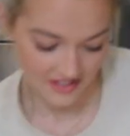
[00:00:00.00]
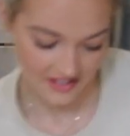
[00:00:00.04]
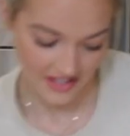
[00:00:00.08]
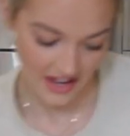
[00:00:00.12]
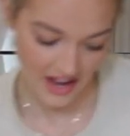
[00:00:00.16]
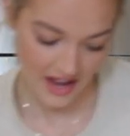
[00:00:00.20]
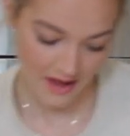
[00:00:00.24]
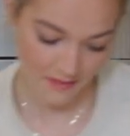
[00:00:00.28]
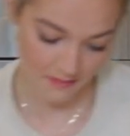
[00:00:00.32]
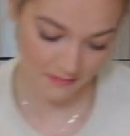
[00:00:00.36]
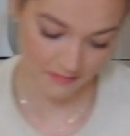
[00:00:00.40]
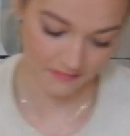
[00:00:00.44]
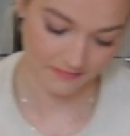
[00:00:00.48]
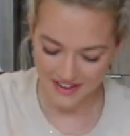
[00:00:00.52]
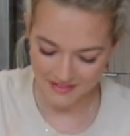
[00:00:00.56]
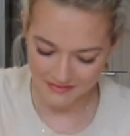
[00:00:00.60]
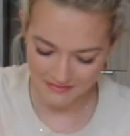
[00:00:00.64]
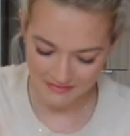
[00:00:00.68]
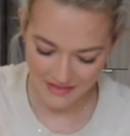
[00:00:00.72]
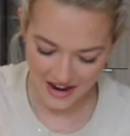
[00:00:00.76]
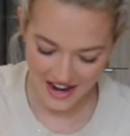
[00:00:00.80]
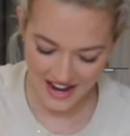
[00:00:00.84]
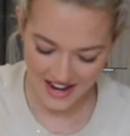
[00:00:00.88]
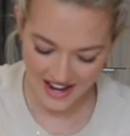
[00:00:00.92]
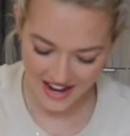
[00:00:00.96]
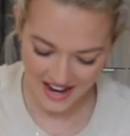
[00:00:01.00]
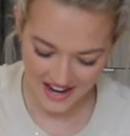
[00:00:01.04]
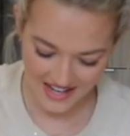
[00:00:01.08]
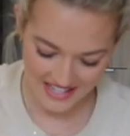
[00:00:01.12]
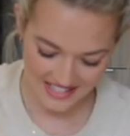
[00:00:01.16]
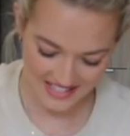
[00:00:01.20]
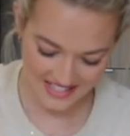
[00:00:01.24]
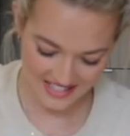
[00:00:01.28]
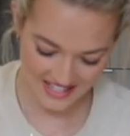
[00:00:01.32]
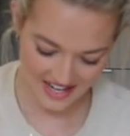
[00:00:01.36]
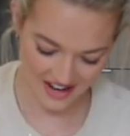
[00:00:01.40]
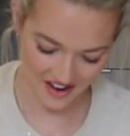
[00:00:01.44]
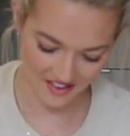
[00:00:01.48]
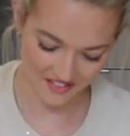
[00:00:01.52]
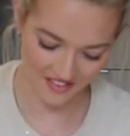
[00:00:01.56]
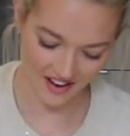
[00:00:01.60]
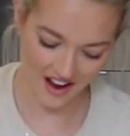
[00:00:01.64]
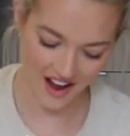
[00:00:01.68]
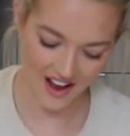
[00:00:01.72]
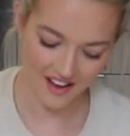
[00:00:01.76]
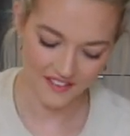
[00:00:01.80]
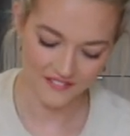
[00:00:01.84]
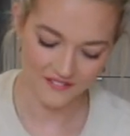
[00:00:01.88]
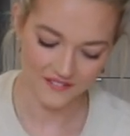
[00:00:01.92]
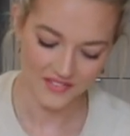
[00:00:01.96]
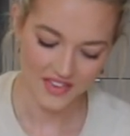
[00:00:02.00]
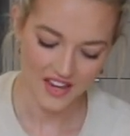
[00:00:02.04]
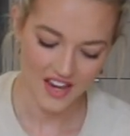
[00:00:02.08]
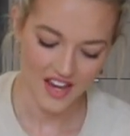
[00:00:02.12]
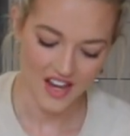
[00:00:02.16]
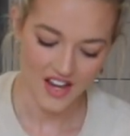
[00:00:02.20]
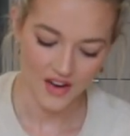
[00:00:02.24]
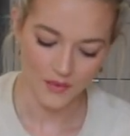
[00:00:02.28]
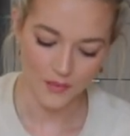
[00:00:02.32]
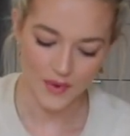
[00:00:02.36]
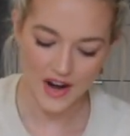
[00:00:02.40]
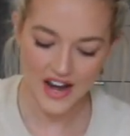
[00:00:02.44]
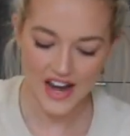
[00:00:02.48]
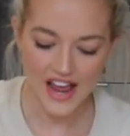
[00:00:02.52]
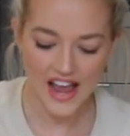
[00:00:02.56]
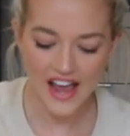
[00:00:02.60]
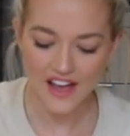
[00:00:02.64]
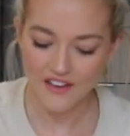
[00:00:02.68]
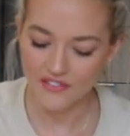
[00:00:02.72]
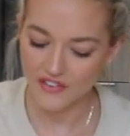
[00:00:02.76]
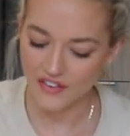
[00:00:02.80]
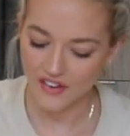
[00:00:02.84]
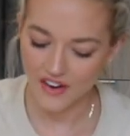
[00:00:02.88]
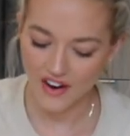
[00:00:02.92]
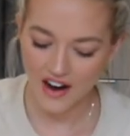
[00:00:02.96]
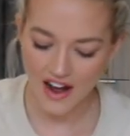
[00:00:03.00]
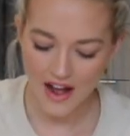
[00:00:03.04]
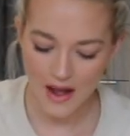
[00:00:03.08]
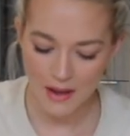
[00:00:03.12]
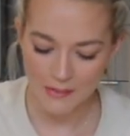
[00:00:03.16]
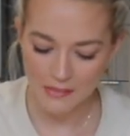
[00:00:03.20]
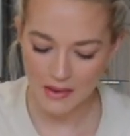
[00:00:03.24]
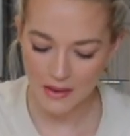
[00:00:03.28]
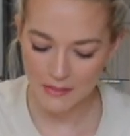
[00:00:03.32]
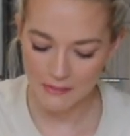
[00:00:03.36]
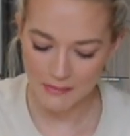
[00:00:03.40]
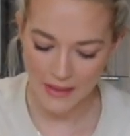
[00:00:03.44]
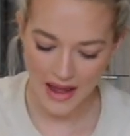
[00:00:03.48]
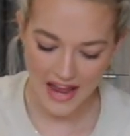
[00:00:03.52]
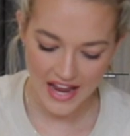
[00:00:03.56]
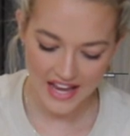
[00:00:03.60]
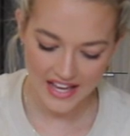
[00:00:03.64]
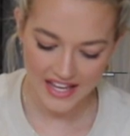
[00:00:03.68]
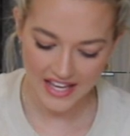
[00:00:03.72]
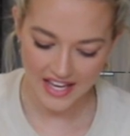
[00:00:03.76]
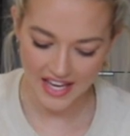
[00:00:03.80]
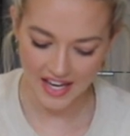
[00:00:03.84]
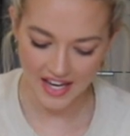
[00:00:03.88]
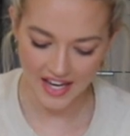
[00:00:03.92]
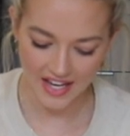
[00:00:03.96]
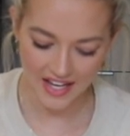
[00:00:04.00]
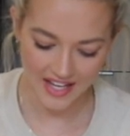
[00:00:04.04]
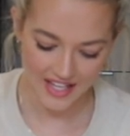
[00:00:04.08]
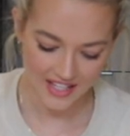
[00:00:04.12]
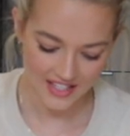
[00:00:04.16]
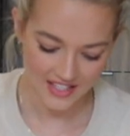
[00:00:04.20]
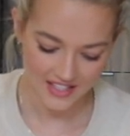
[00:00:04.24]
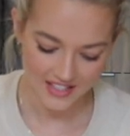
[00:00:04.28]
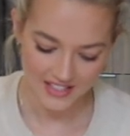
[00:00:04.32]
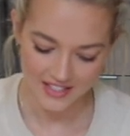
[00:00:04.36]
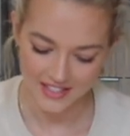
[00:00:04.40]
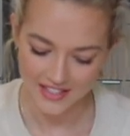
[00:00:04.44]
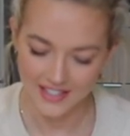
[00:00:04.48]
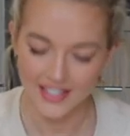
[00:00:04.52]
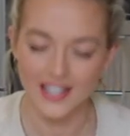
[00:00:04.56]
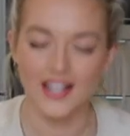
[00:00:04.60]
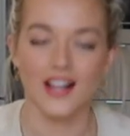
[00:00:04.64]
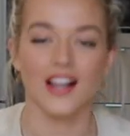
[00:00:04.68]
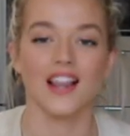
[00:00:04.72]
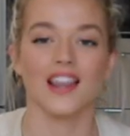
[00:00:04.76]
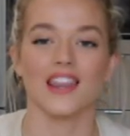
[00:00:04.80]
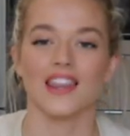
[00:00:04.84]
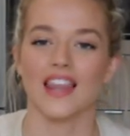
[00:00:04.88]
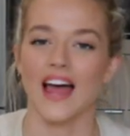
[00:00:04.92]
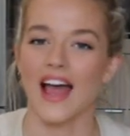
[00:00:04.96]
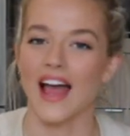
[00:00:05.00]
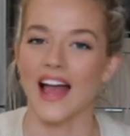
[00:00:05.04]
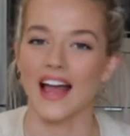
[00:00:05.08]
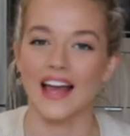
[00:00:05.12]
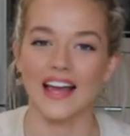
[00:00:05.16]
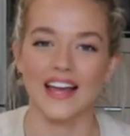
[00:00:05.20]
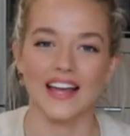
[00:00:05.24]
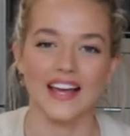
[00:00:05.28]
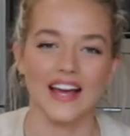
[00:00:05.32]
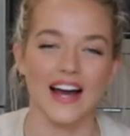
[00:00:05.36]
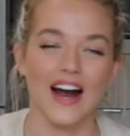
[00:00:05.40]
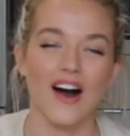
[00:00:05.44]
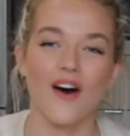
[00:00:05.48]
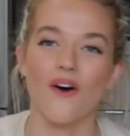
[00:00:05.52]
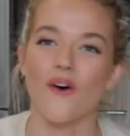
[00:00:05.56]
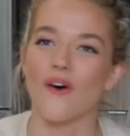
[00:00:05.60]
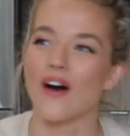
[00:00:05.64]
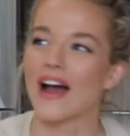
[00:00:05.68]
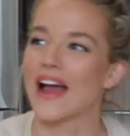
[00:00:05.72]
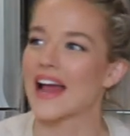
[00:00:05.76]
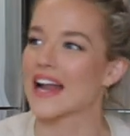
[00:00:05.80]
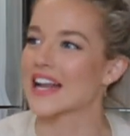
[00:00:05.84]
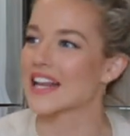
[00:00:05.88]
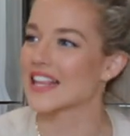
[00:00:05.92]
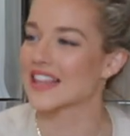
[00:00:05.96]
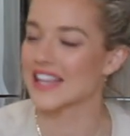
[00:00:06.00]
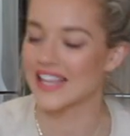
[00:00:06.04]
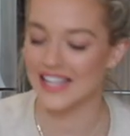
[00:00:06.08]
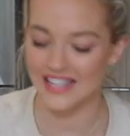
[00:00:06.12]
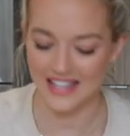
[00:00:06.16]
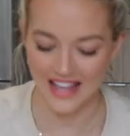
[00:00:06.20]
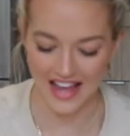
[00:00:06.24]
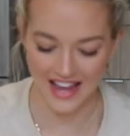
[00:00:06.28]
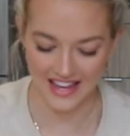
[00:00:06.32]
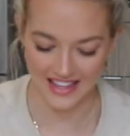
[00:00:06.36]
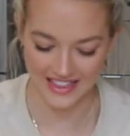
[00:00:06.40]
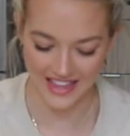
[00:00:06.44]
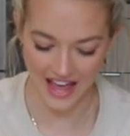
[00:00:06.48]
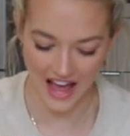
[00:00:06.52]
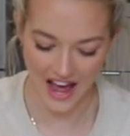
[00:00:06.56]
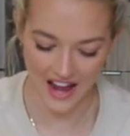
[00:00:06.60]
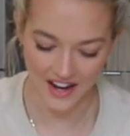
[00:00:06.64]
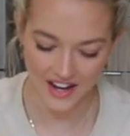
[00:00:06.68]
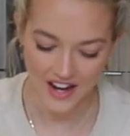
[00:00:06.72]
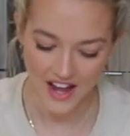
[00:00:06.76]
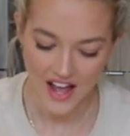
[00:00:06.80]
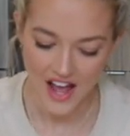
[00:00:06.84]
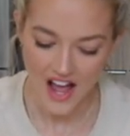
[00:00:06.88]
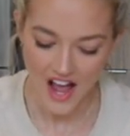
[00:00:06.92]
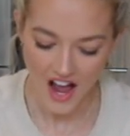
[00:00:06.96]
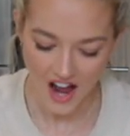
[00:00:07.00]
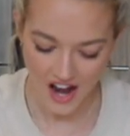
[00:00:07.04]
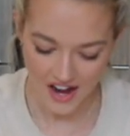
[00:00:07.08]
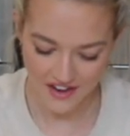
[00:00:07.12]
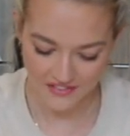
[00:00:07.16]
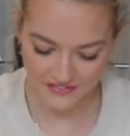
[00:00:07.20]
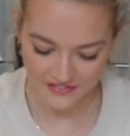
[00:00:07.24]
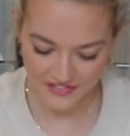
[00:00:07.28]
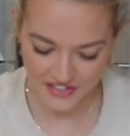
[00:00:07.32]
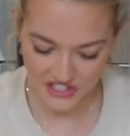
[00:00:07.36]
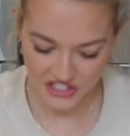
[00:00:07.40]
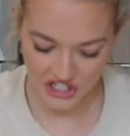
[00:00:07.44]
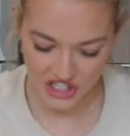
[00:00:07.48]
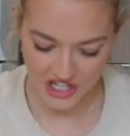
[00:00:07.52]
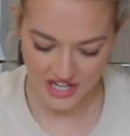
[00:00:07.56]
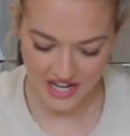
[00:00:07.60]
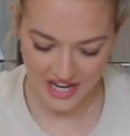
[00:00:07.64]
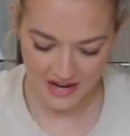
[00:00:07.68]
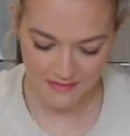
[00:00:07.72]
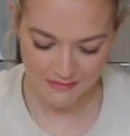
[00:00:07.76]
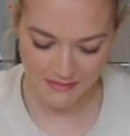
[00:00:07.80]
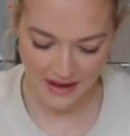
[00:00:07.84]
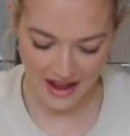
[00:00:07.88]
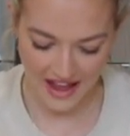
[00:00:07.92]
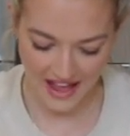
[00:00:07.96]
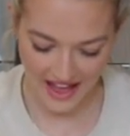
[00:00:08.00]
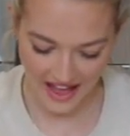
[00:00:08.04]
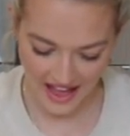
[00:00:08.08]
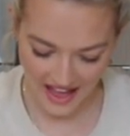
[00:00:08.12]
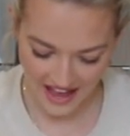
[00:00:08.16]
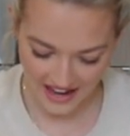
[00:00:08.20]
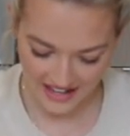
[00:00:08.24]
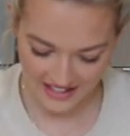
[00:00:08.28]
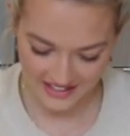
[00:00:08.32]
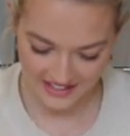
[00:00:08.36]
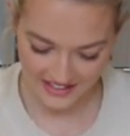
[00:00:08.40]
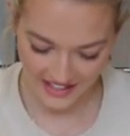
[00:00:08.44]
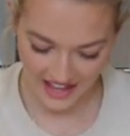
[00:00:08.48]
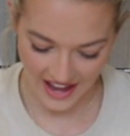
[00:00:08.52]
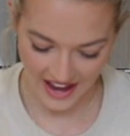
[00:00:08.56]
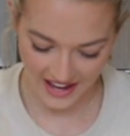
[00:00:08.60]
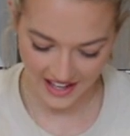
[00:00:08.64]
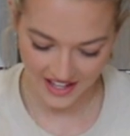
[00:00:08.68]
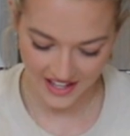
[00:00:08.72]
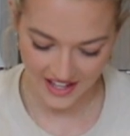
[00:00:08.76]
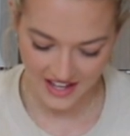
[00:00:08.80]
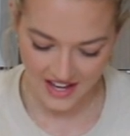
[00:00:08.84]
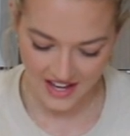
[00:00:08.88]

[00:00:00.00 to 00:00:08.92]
same. My idea, right? Whenever I'm making clay, anything like that, I vision in my head, like